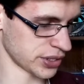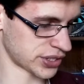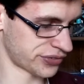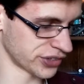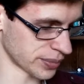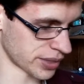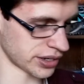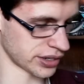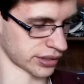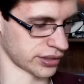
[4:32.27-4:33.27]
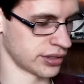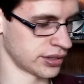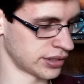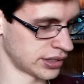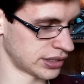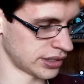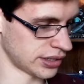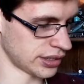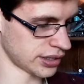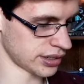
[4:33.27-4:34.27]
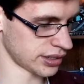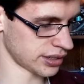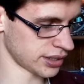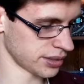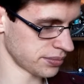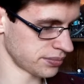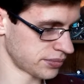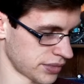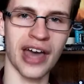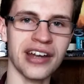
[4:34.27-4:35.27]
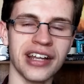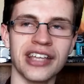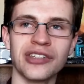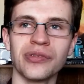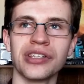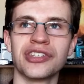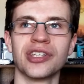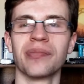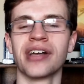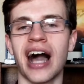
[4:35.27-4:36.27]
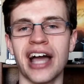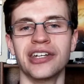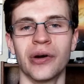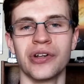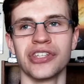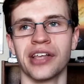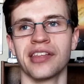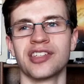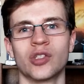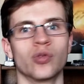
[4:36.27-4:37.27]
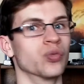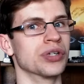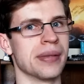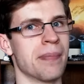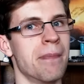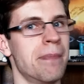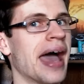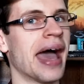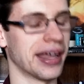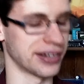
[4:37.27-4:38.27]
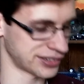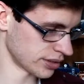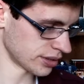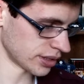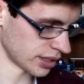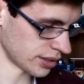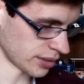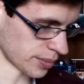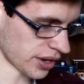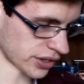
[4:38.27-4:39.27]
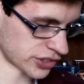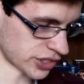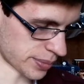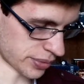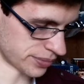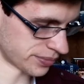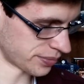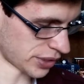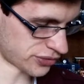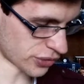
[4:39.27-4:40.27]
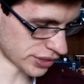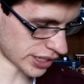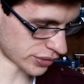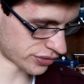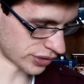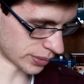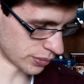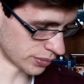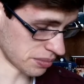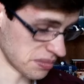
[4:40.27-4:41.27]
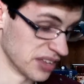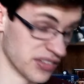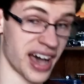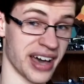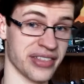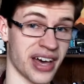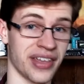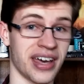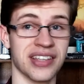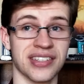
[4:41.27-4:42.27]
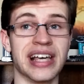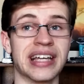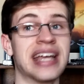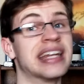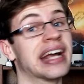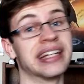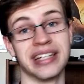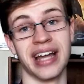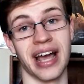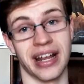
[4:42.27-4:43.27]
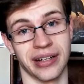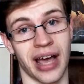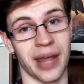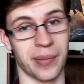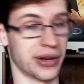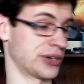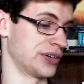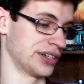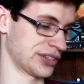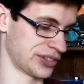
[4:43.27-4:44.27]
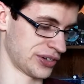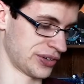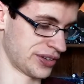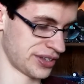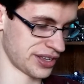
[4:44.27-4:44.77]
Best Film Editing. Editing isn't really something I notice unless it's really bad. American Sniper, Best Foreign Language Film. Leviathan, that has like a 99 on Metacritic, so